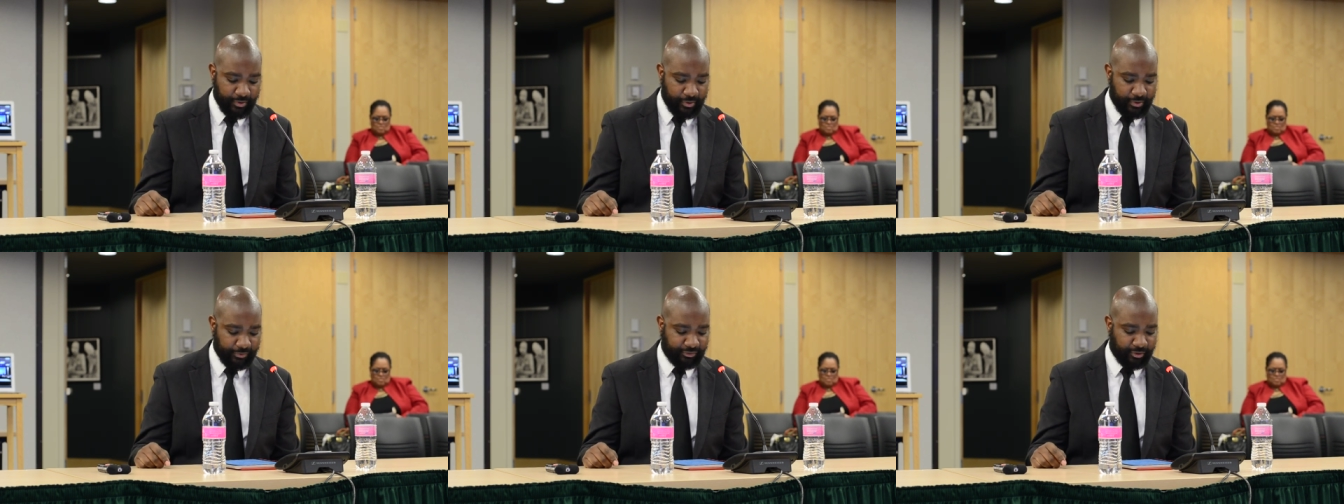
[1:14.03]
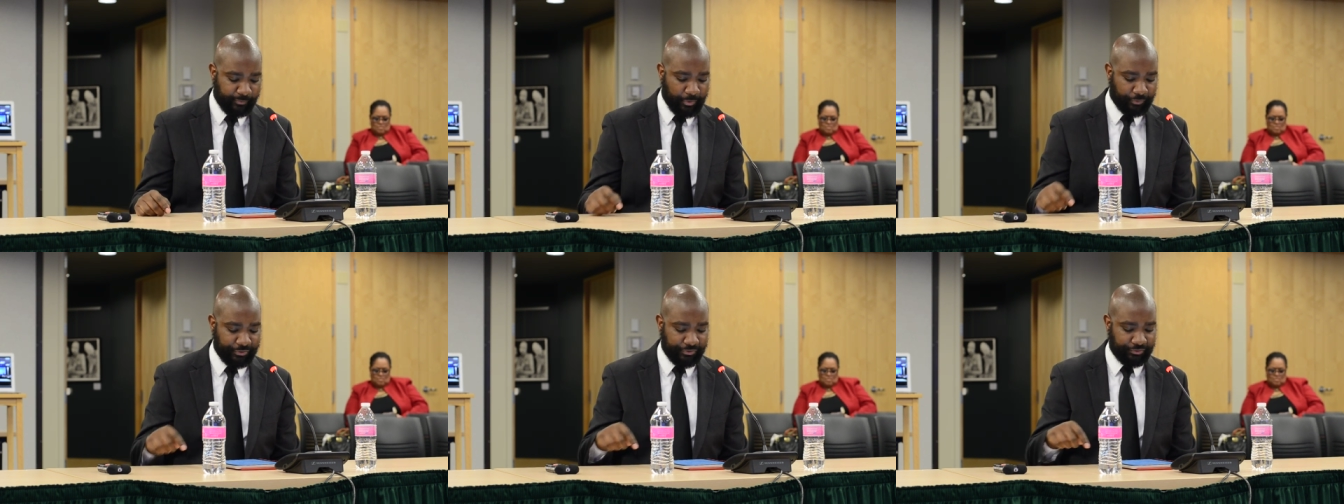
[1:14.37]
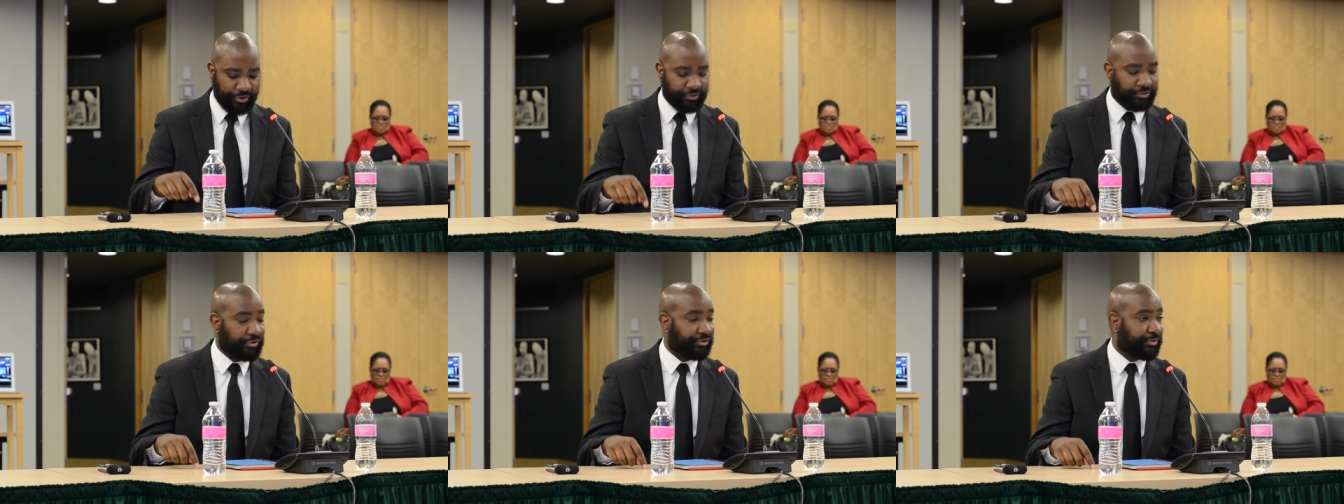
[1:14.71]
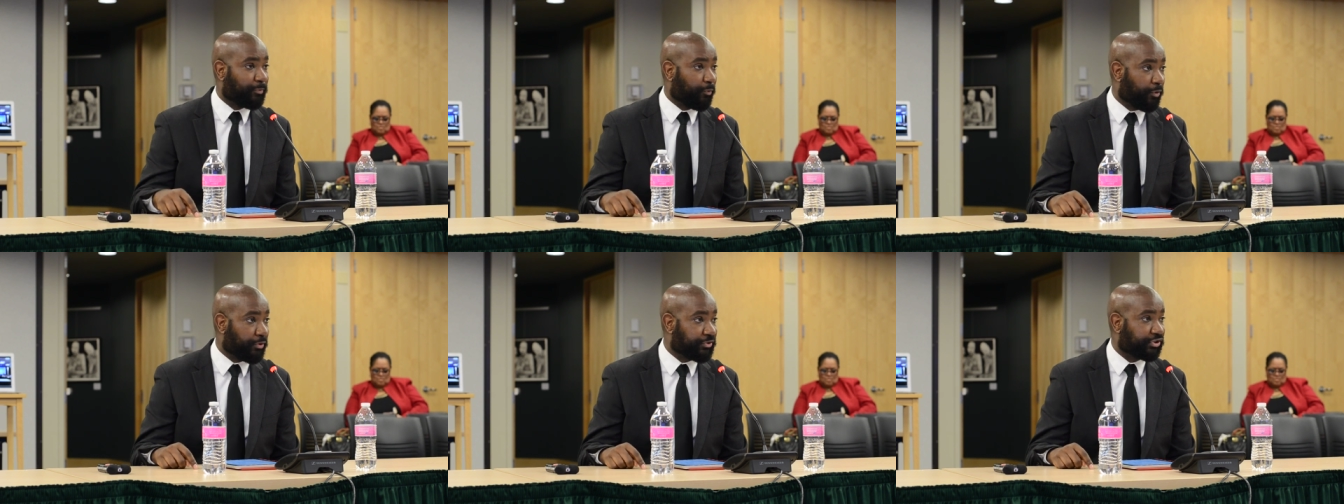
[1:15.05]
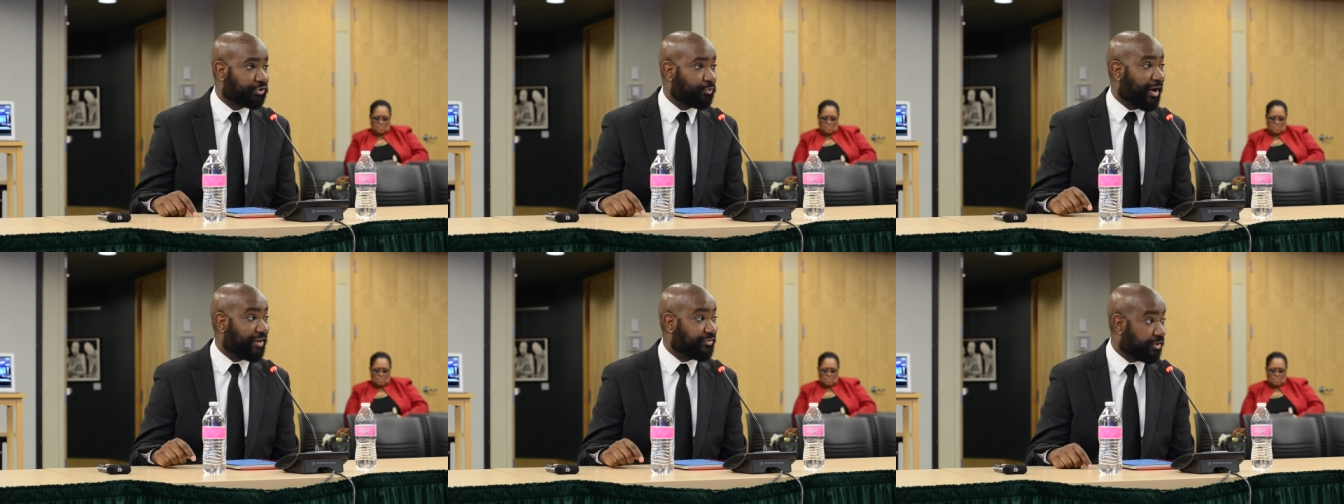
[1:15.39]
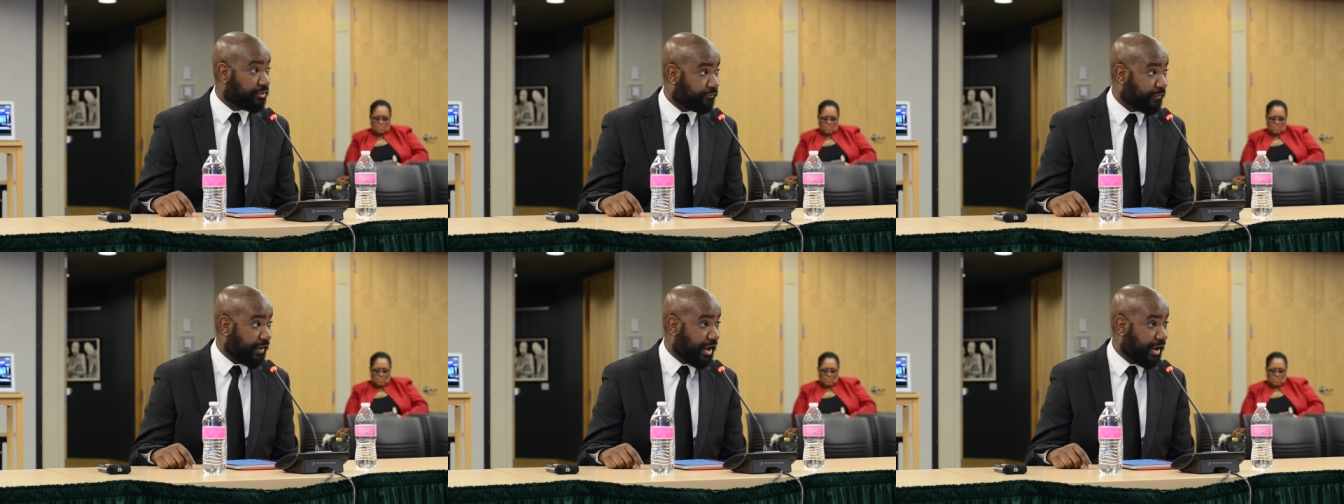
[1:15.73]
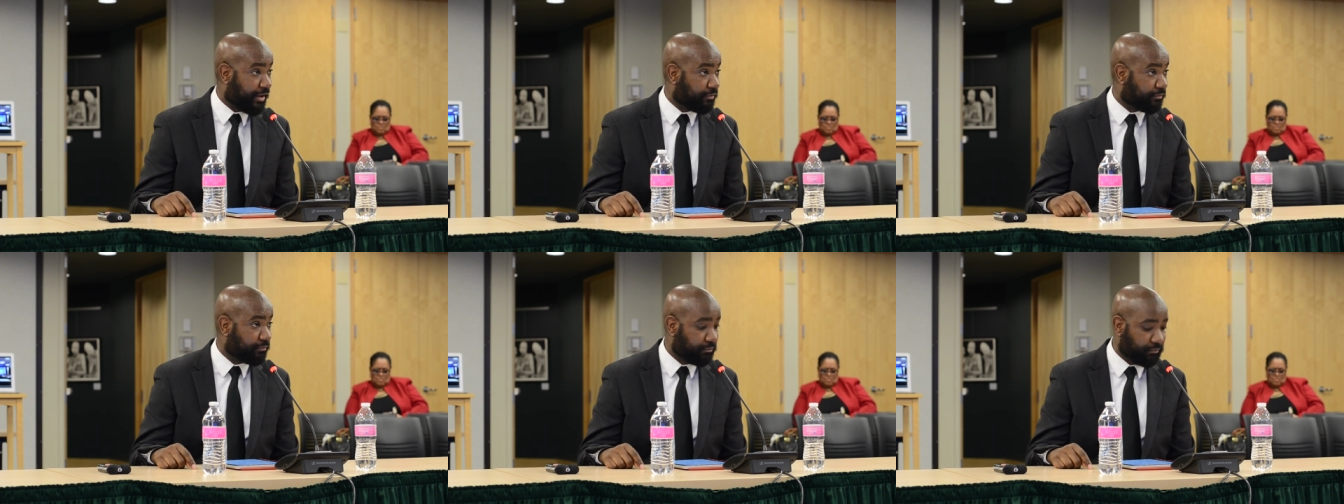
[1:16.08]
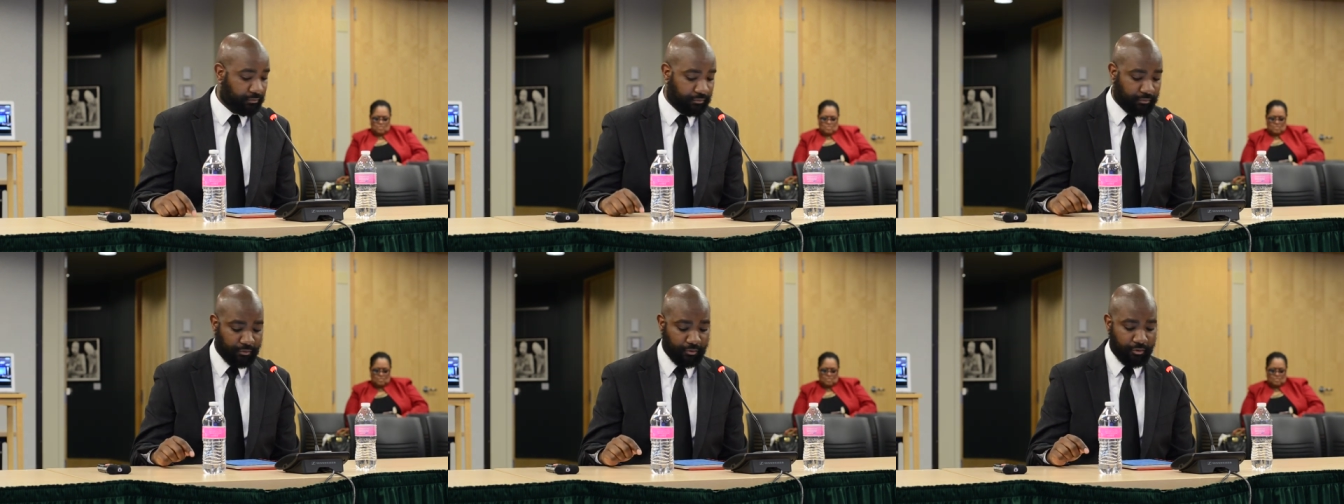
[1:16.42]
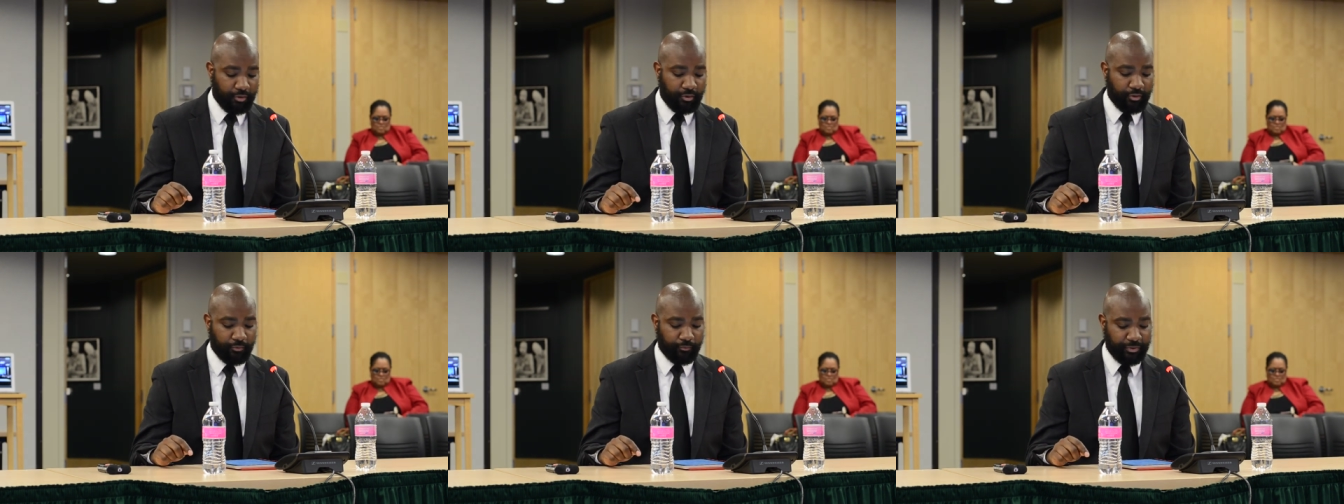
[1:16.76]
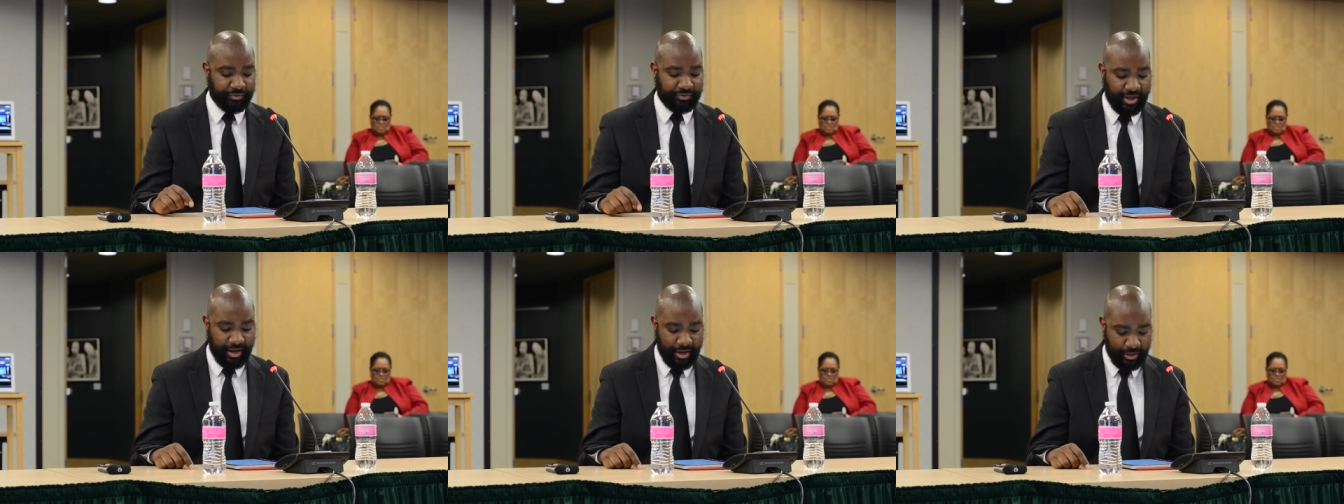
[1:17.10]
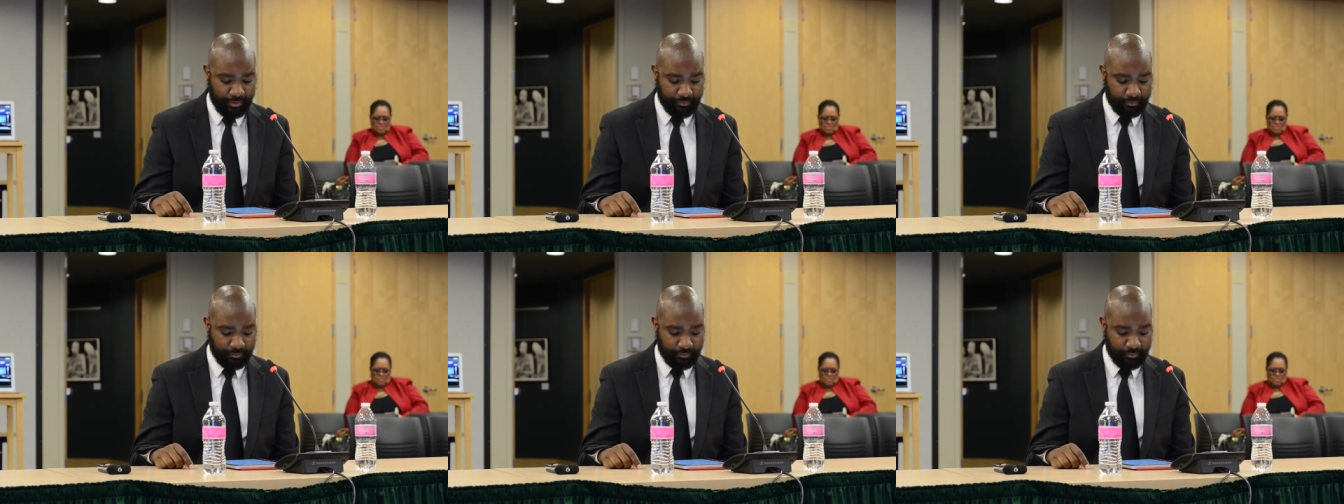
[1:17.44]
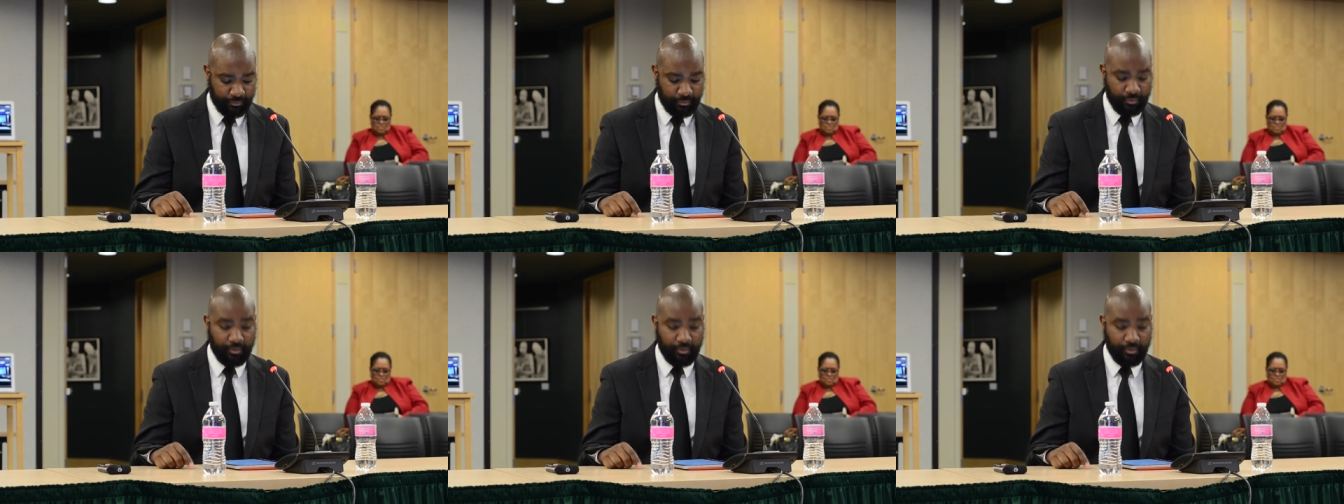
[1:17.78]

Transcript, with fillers: is to build intentional supports to identify, retain,